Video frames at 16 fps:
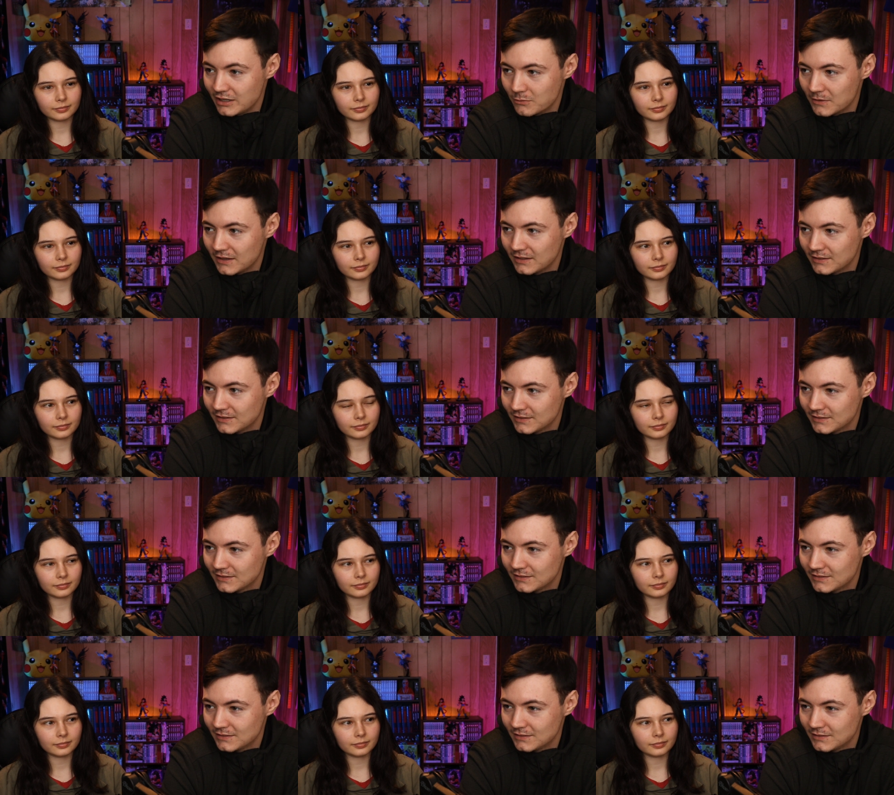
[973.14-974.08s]
Speaker 1: anyway.
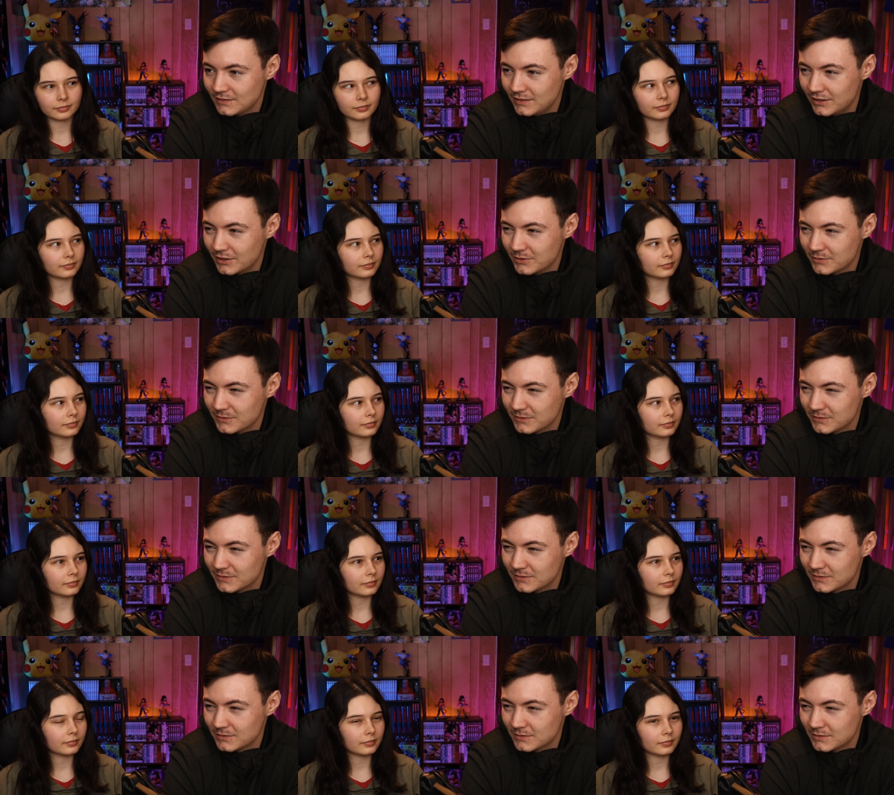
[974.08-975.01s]
You know?
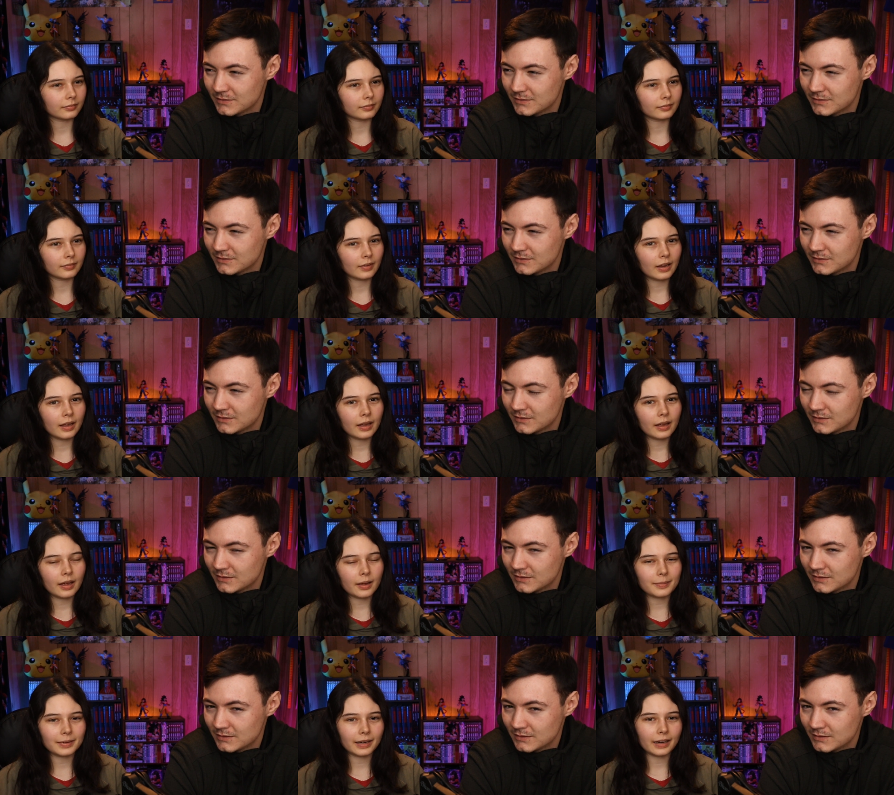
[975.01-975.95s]

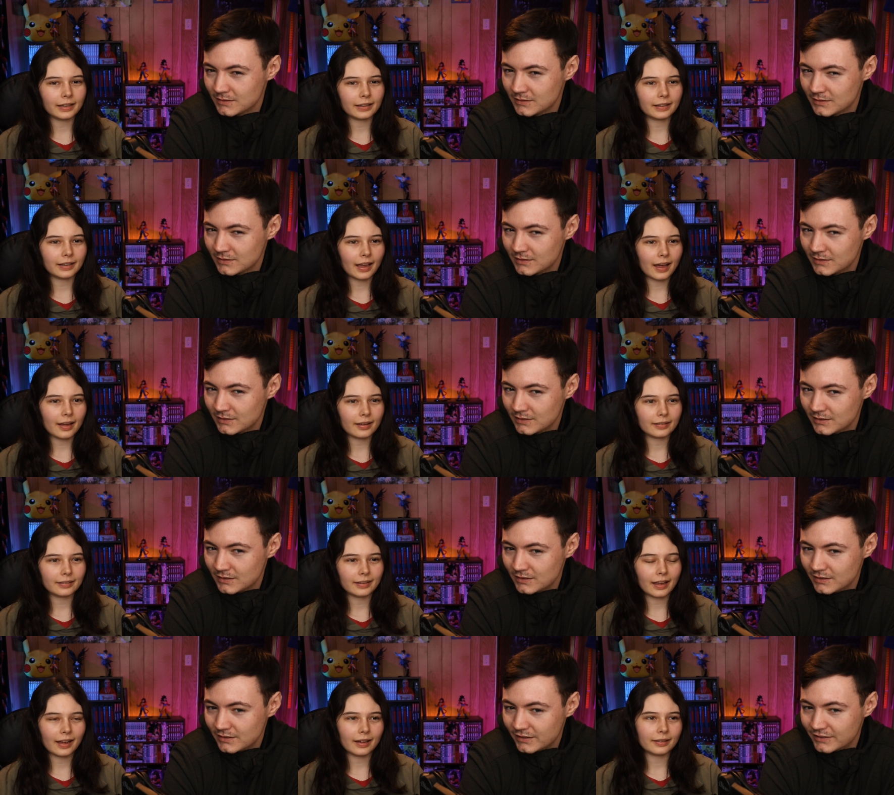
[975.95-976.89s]
Speaker 2: I mean, I get
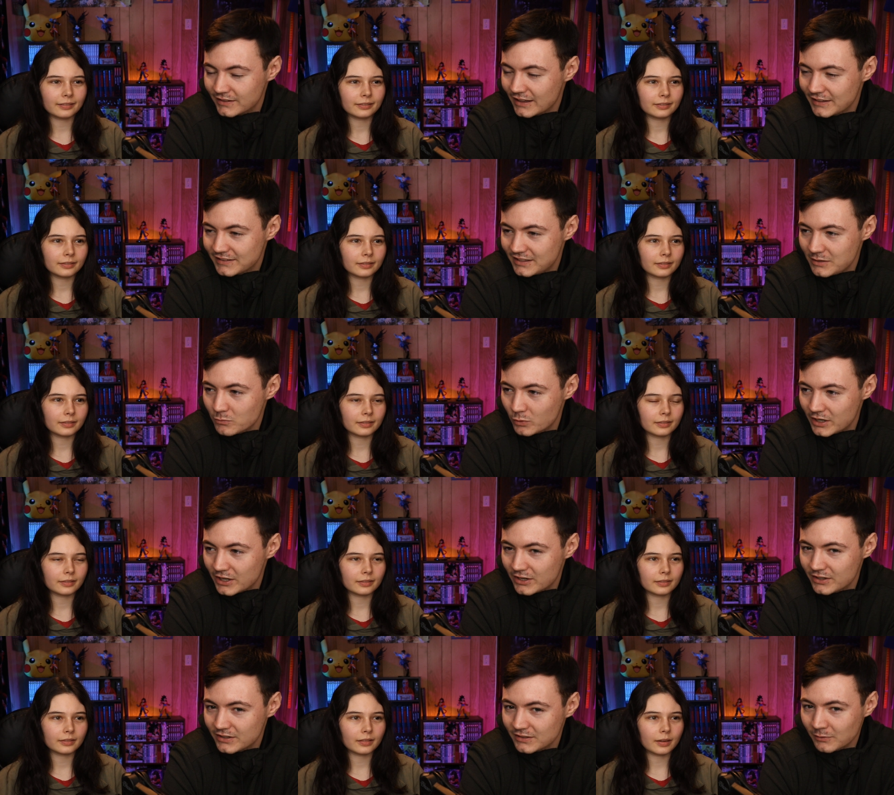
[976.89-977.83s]
yeah. Doesn't
Speaker 1: that seem
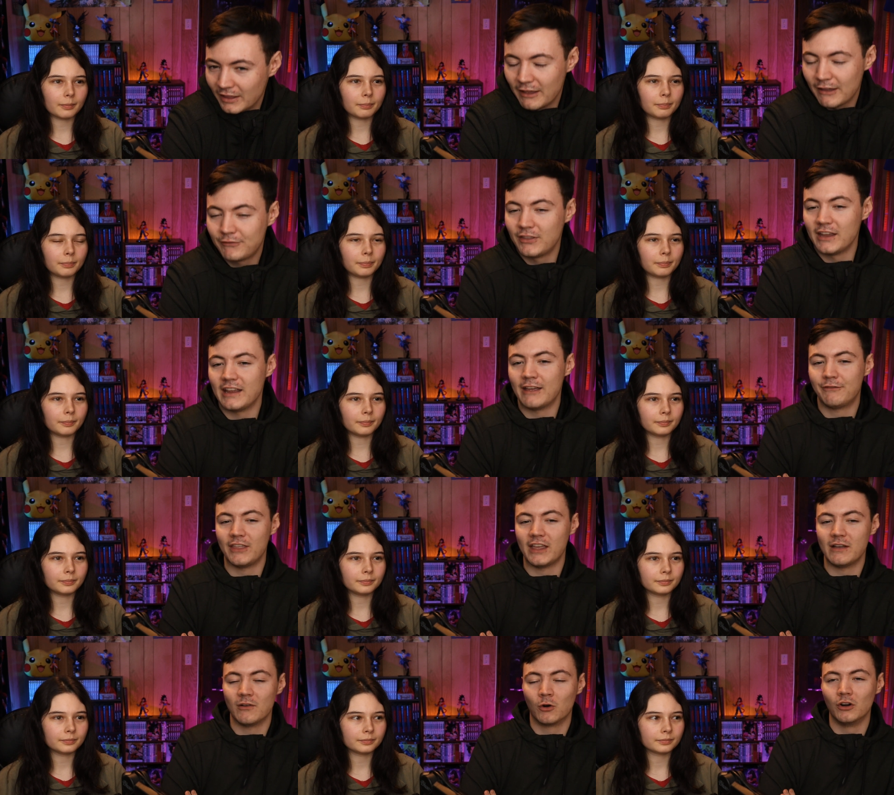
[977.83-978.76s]
weird? Like if they
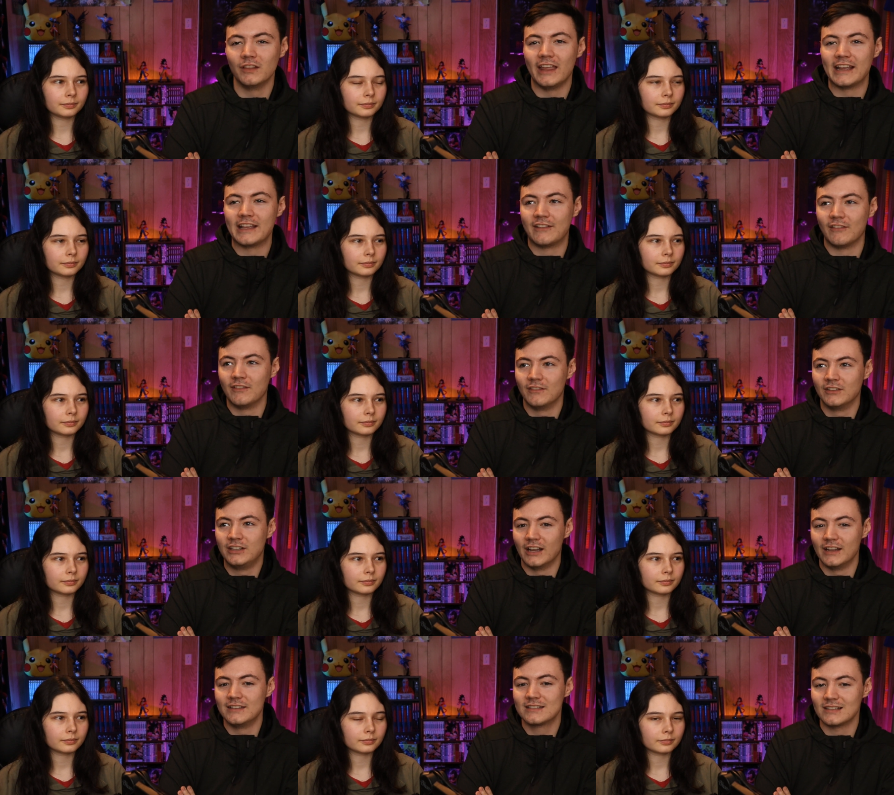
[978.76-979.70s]
if they or like
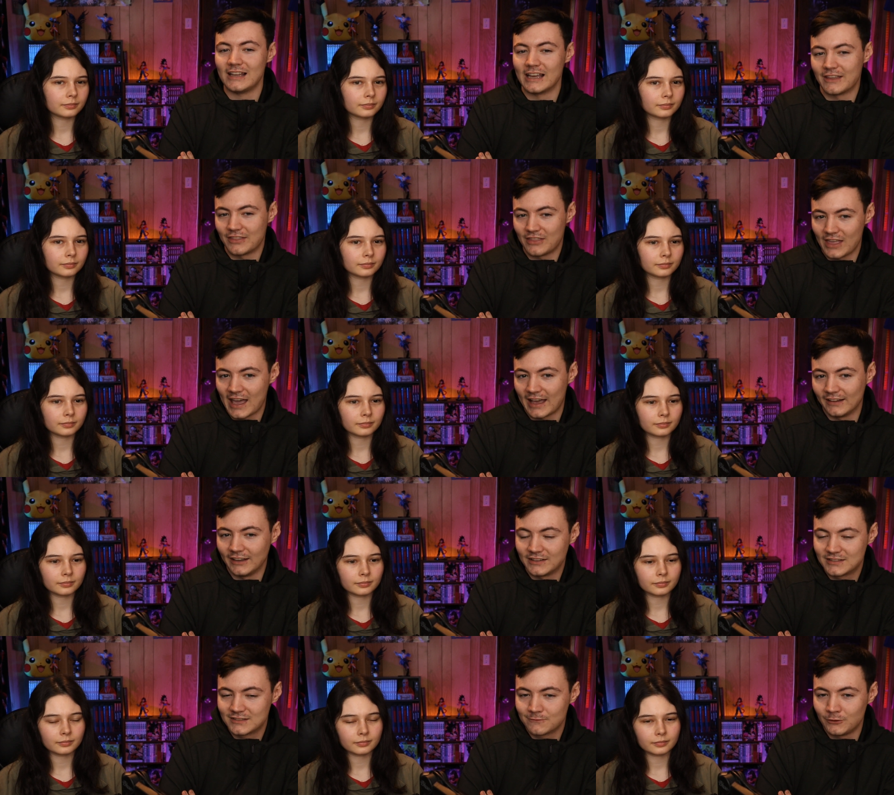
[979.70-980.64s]
guns like
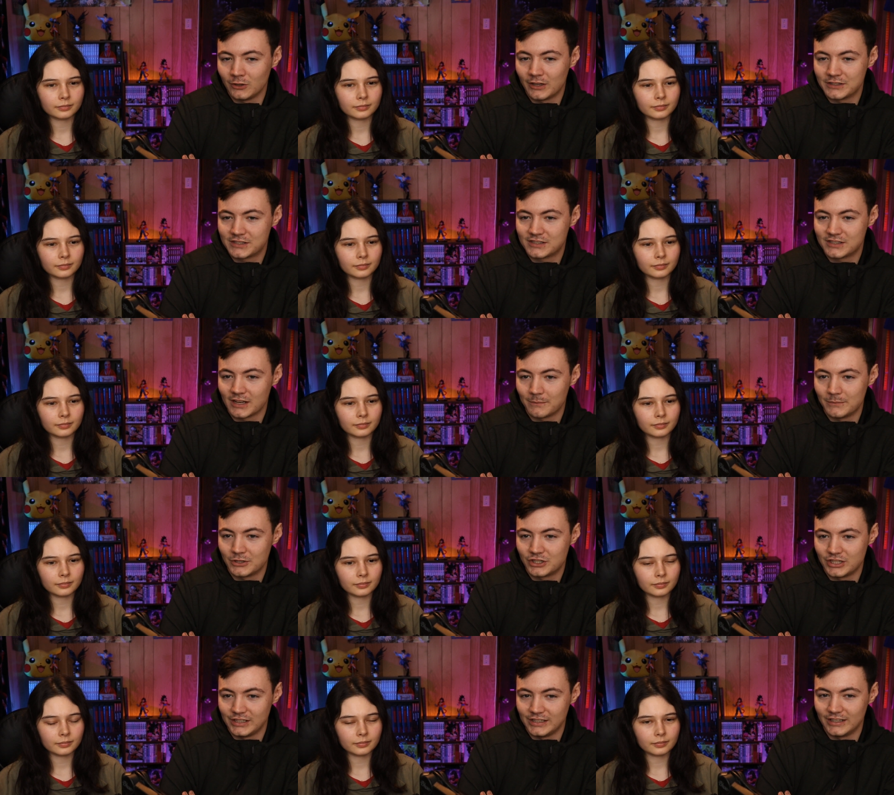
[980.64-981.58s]
that, like full on
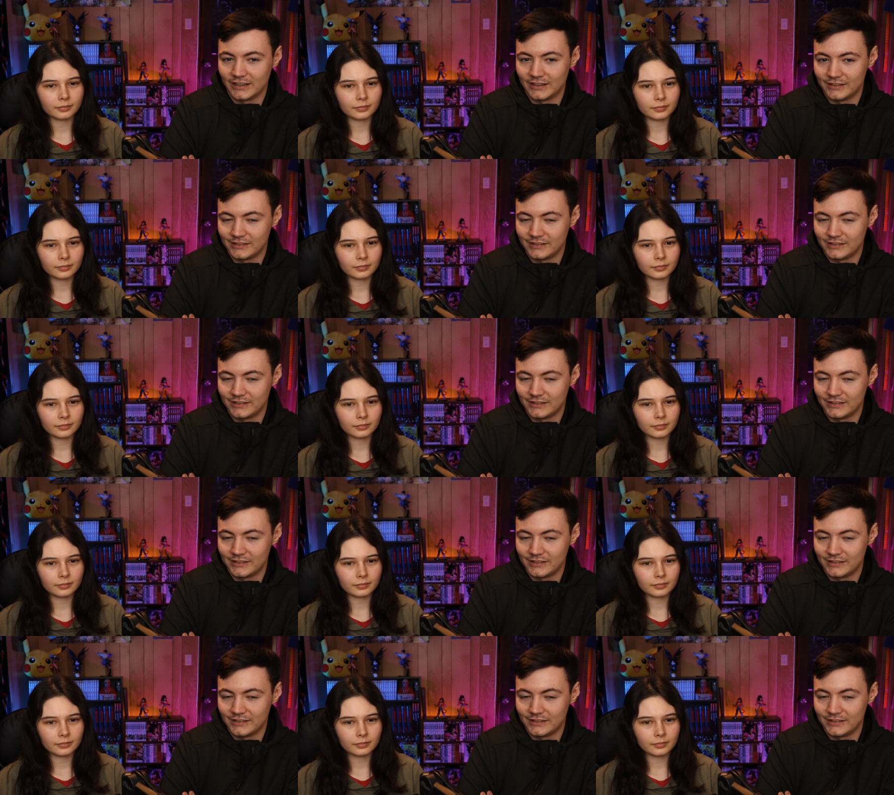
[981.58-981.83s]
submachine